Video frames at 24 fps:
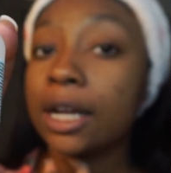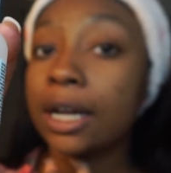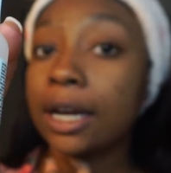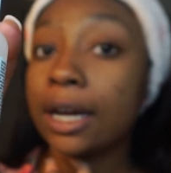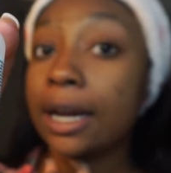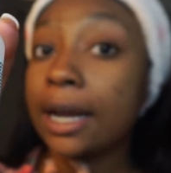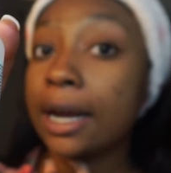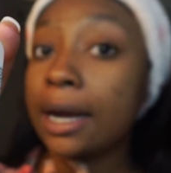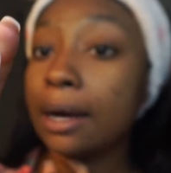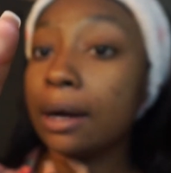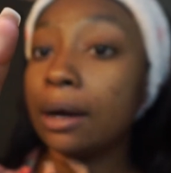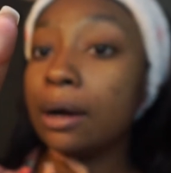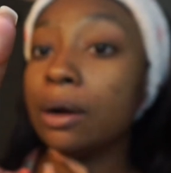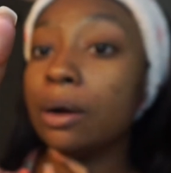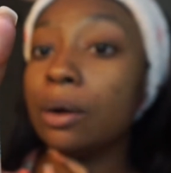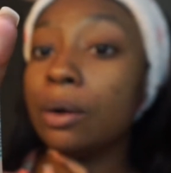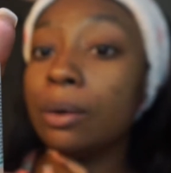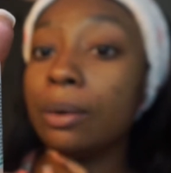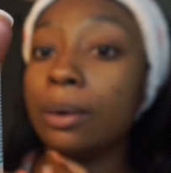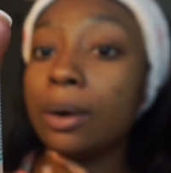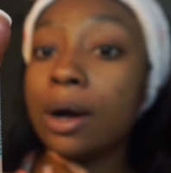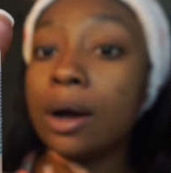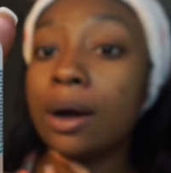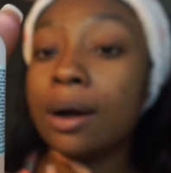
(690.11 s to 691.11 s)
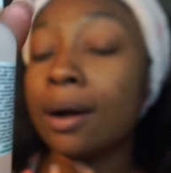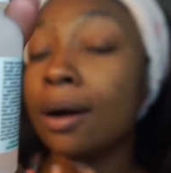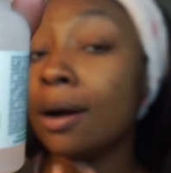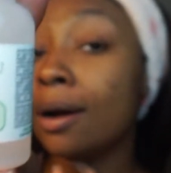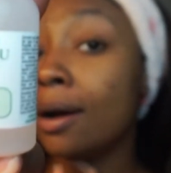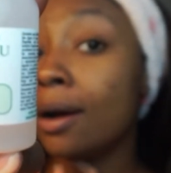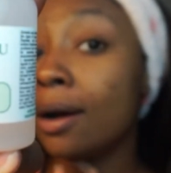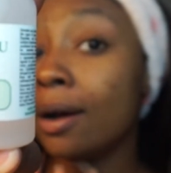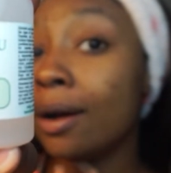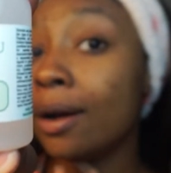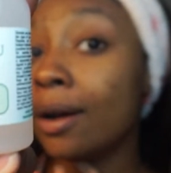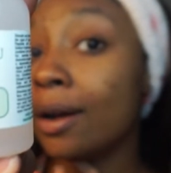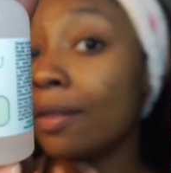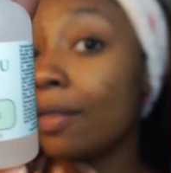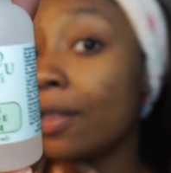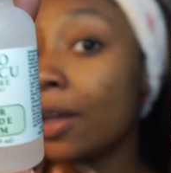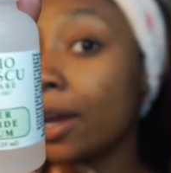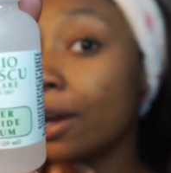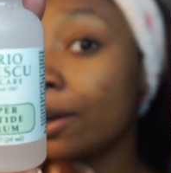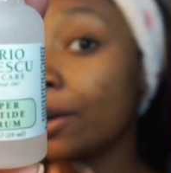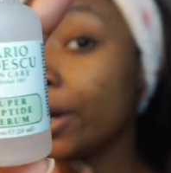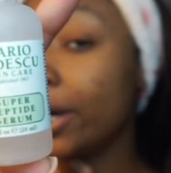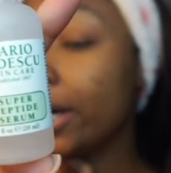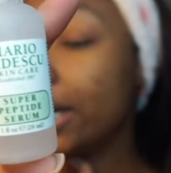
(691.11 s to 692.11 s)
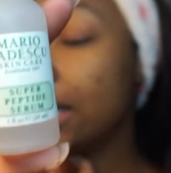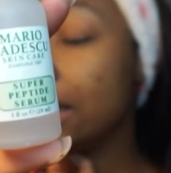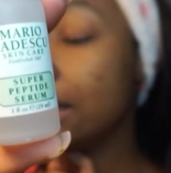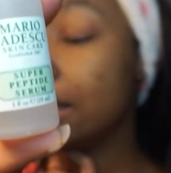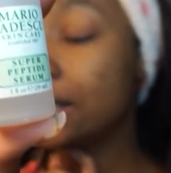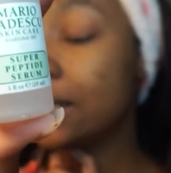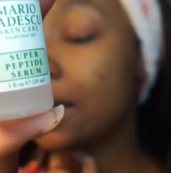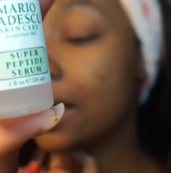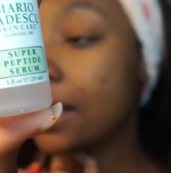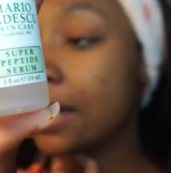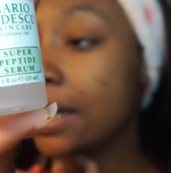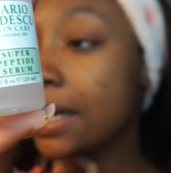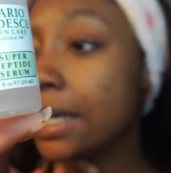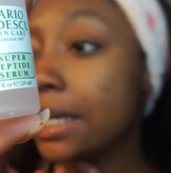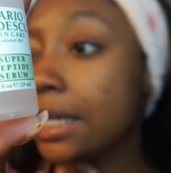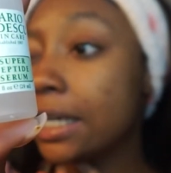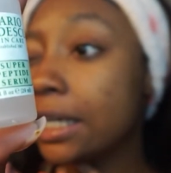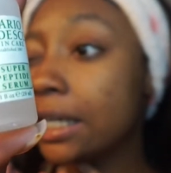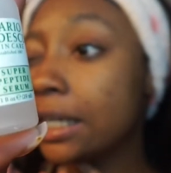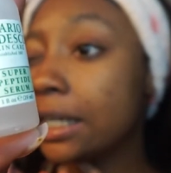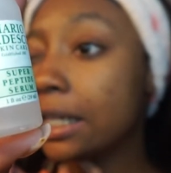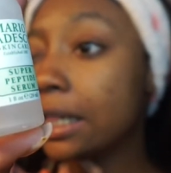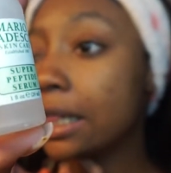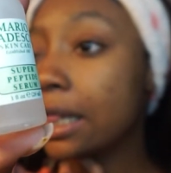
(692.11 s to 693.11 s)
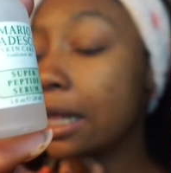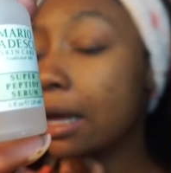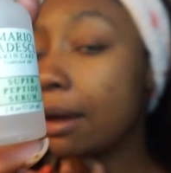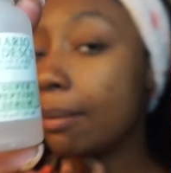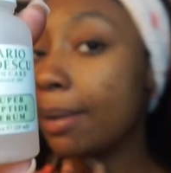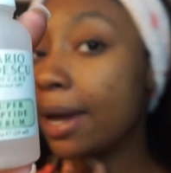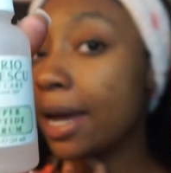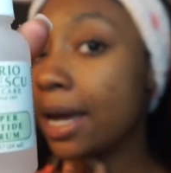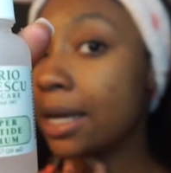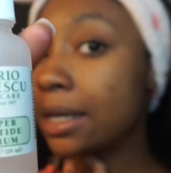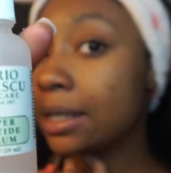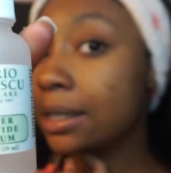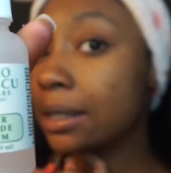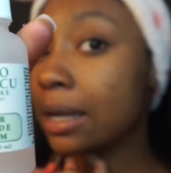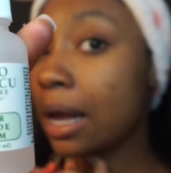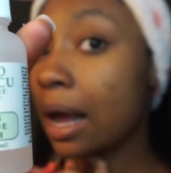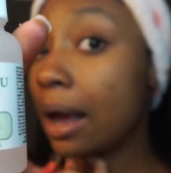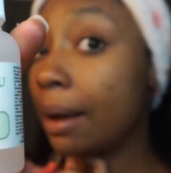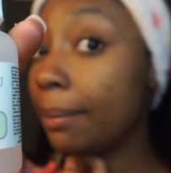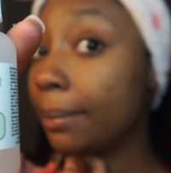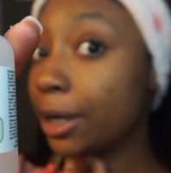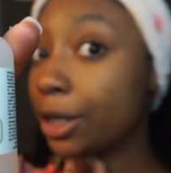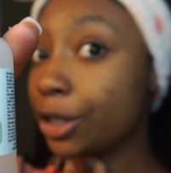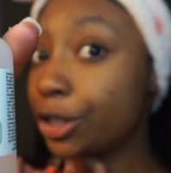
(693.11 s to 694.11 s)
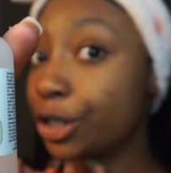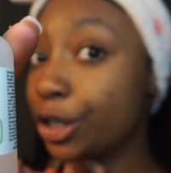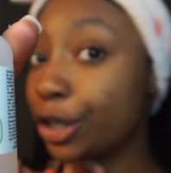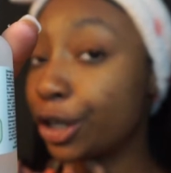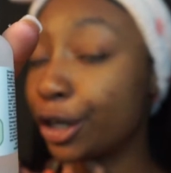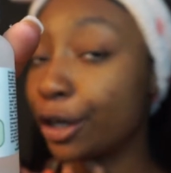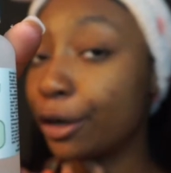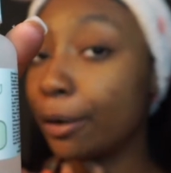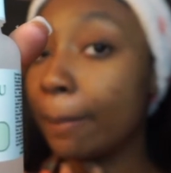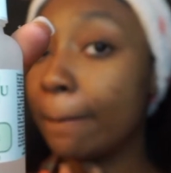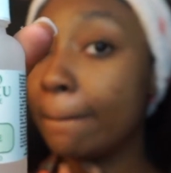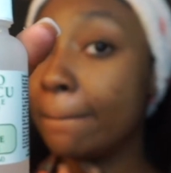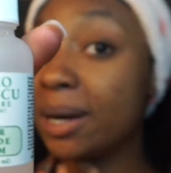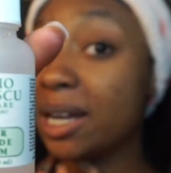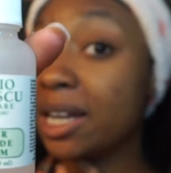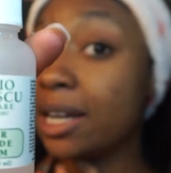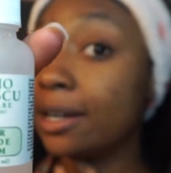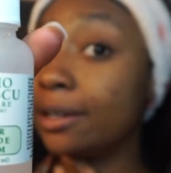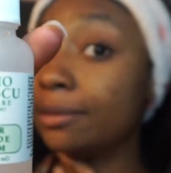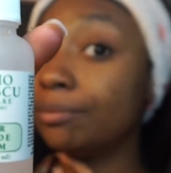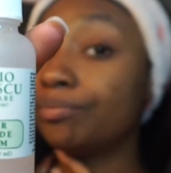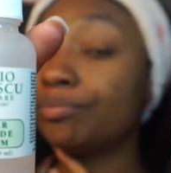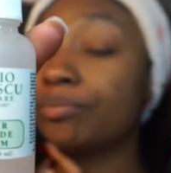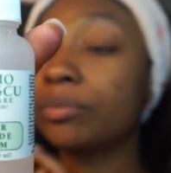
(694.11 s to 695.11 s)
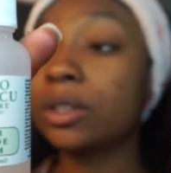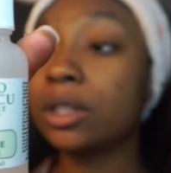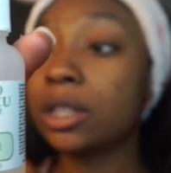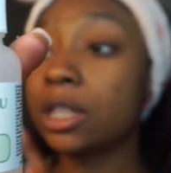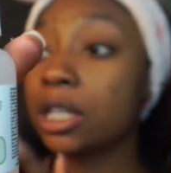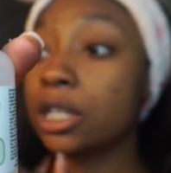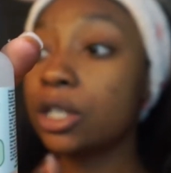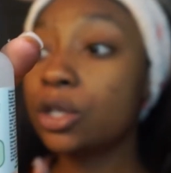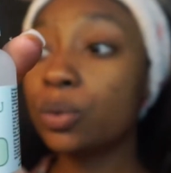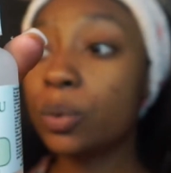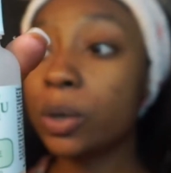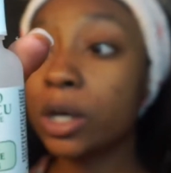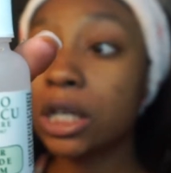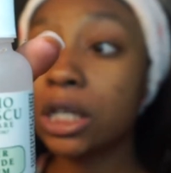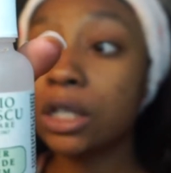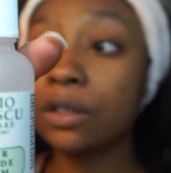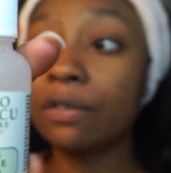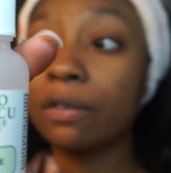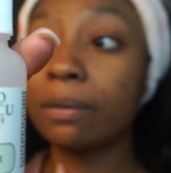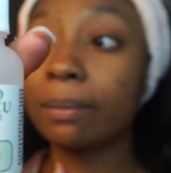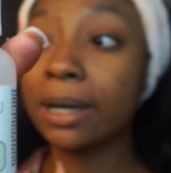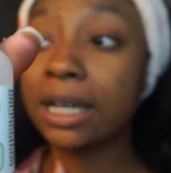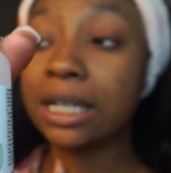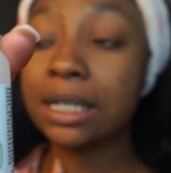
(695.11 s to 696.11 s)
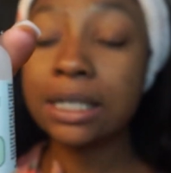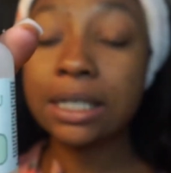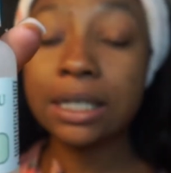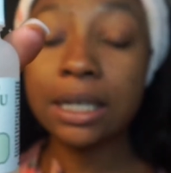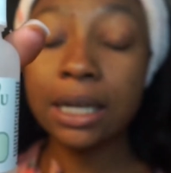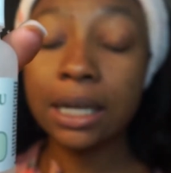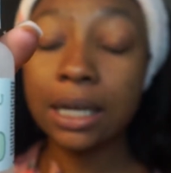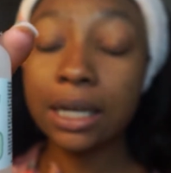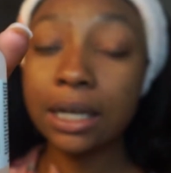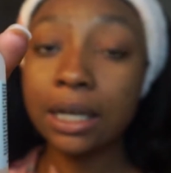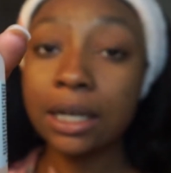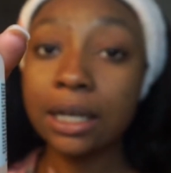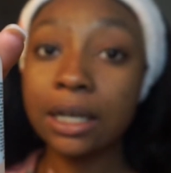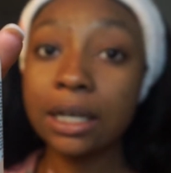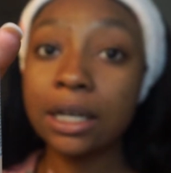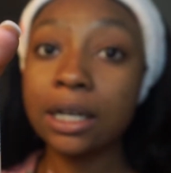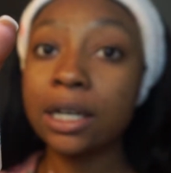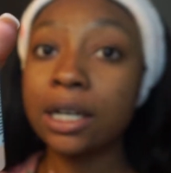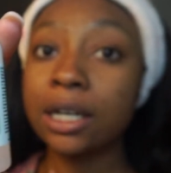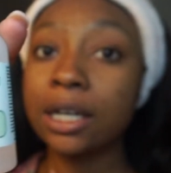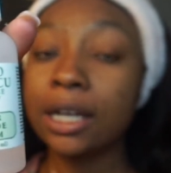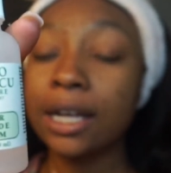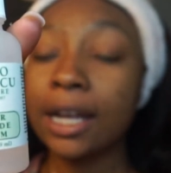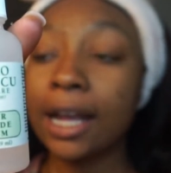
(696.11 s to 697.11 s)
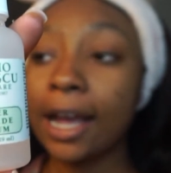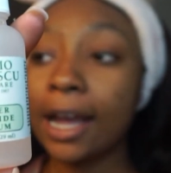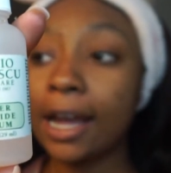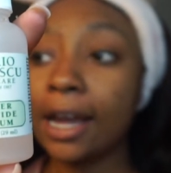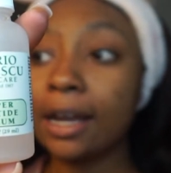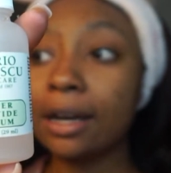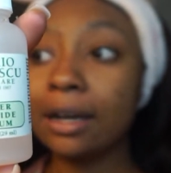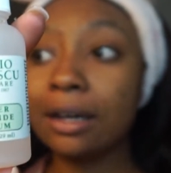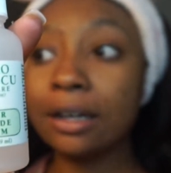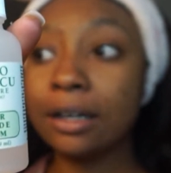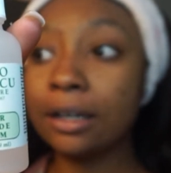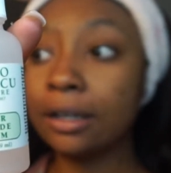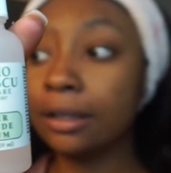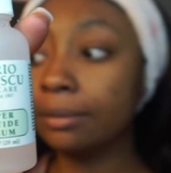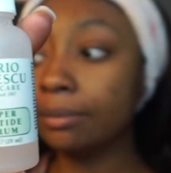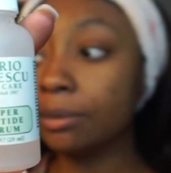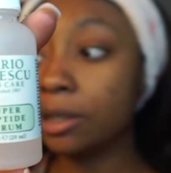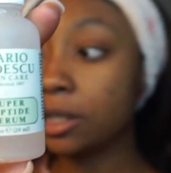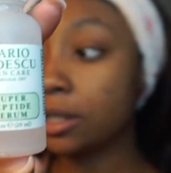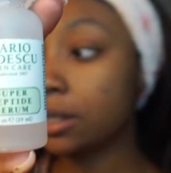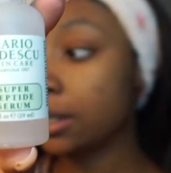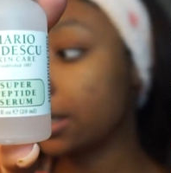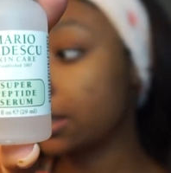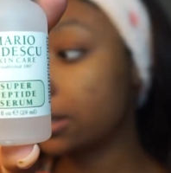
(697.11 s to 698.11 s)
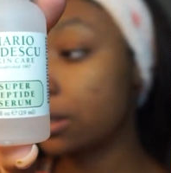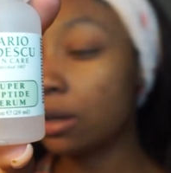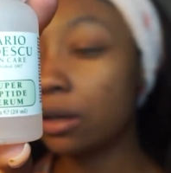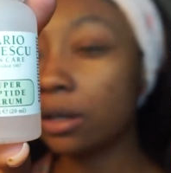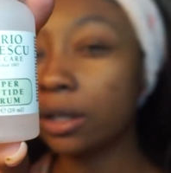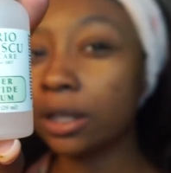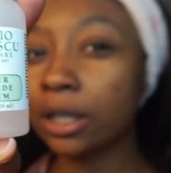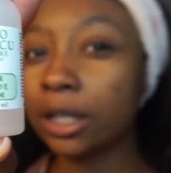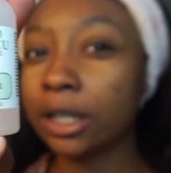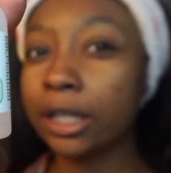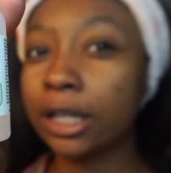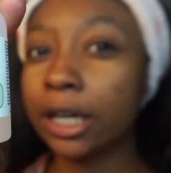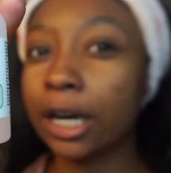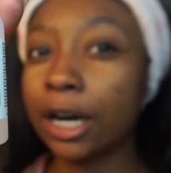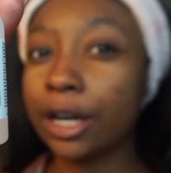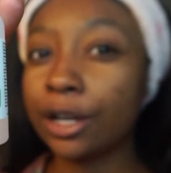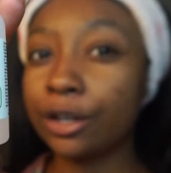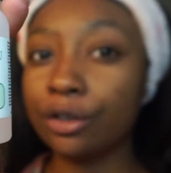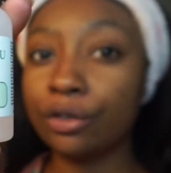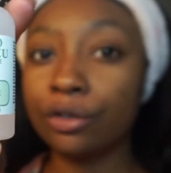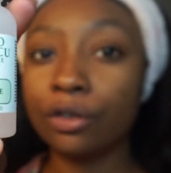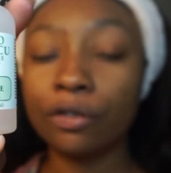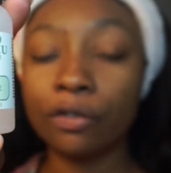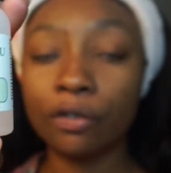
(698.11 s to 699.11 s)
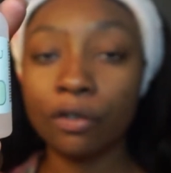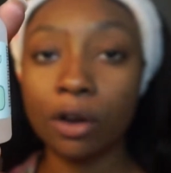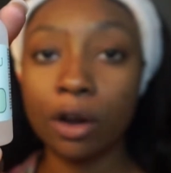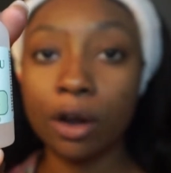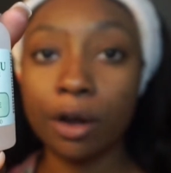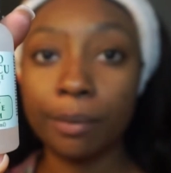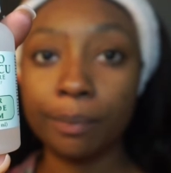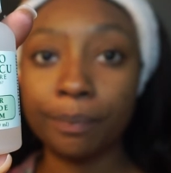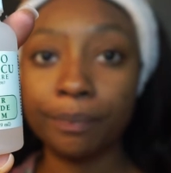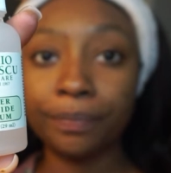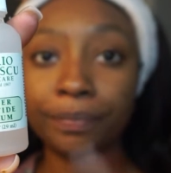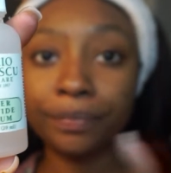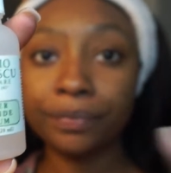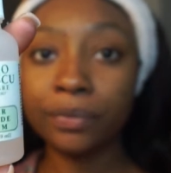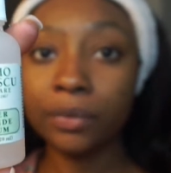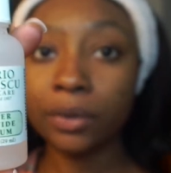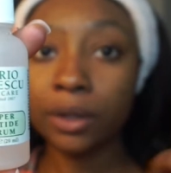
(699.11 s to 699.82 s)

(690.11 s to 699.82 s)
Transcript: Now, are the ingredients that are in it the best? I'm not sure, but this works for my skin, and this is like the only thing that I use from